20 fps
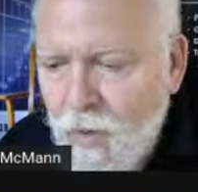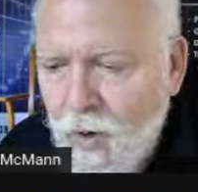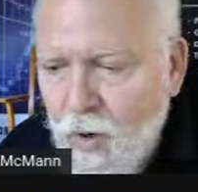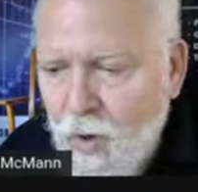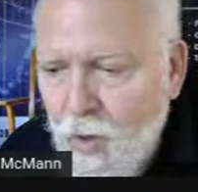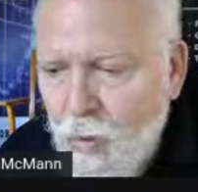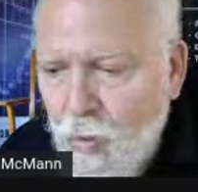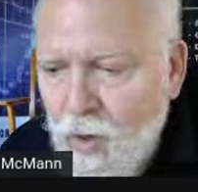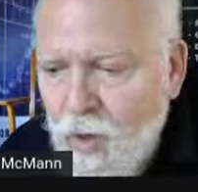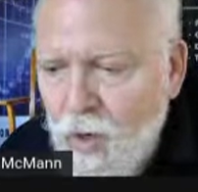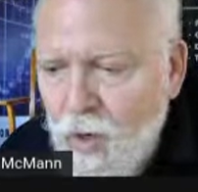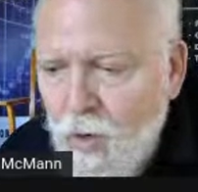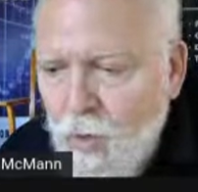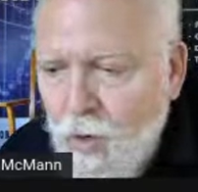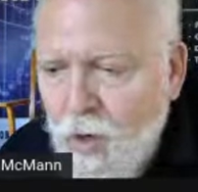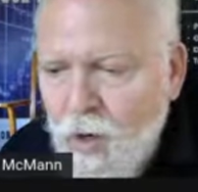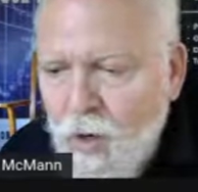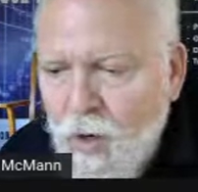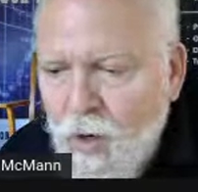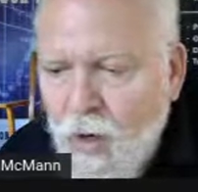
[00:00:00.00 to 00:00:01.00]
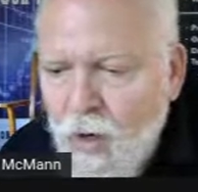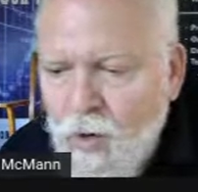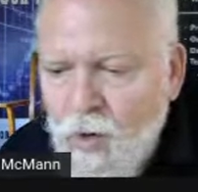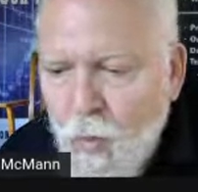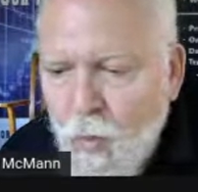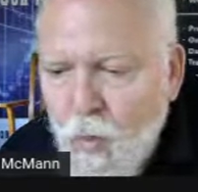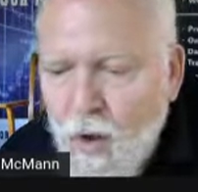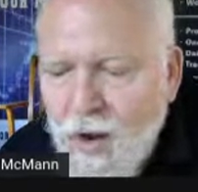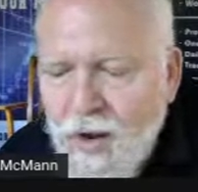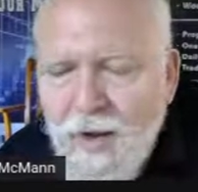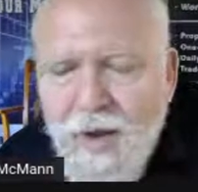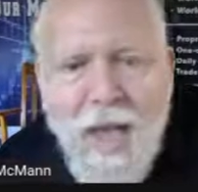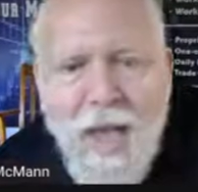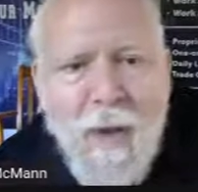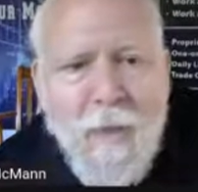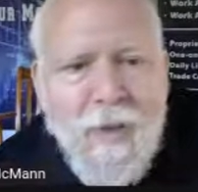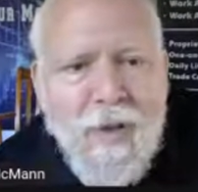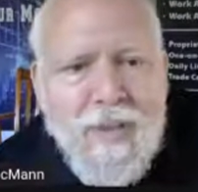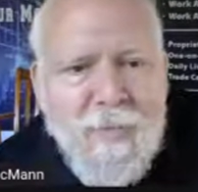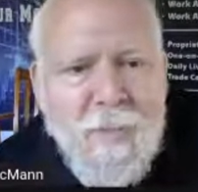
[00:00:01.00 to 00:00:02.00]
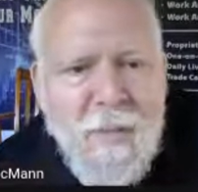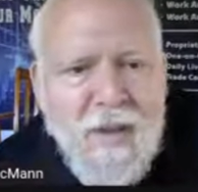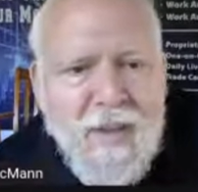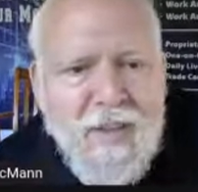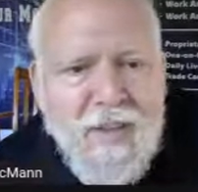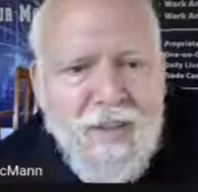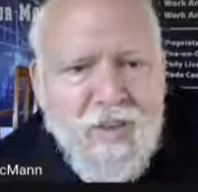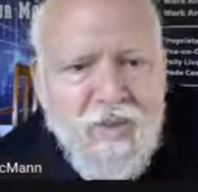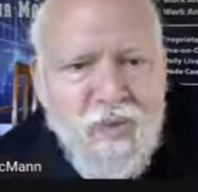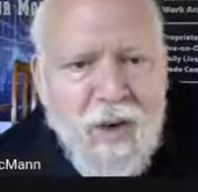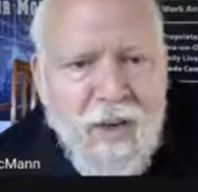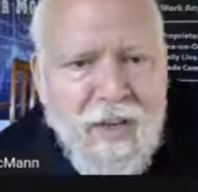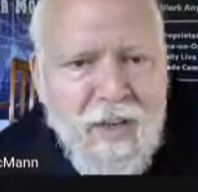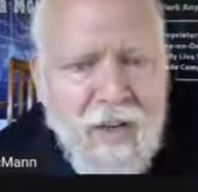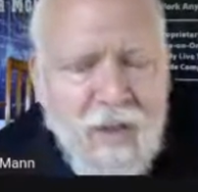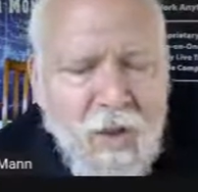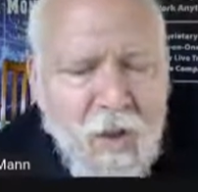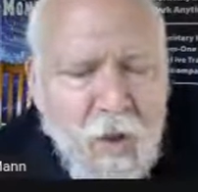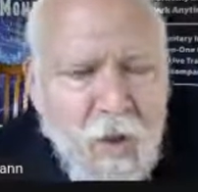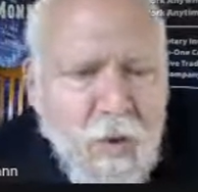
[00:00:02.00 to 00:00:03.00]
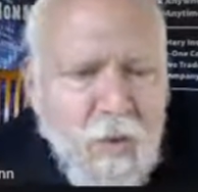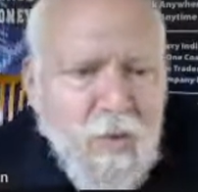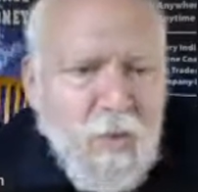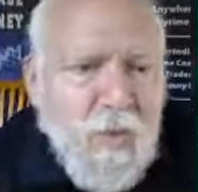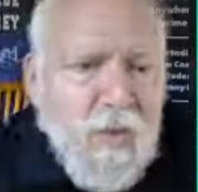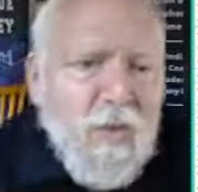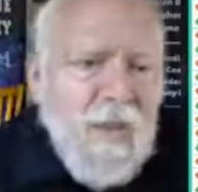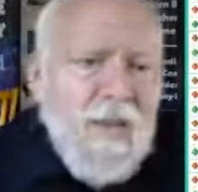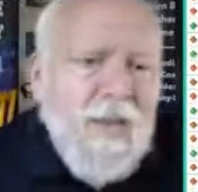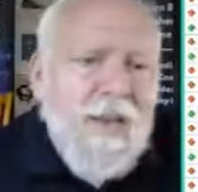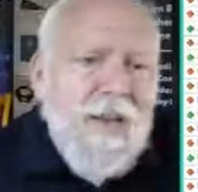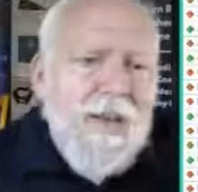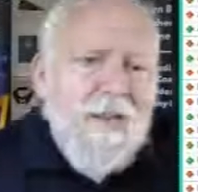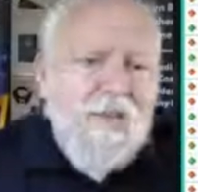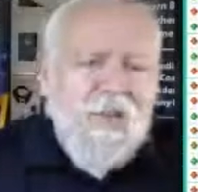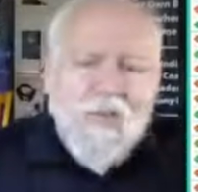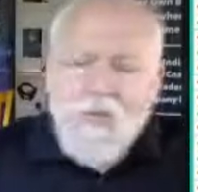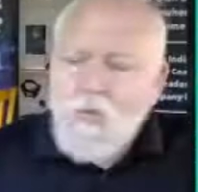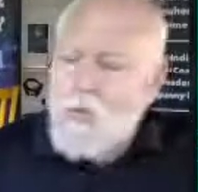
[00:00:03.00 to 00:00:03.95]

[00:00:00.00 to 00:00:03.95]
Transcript: going to wait. I would expect this trade to close within the next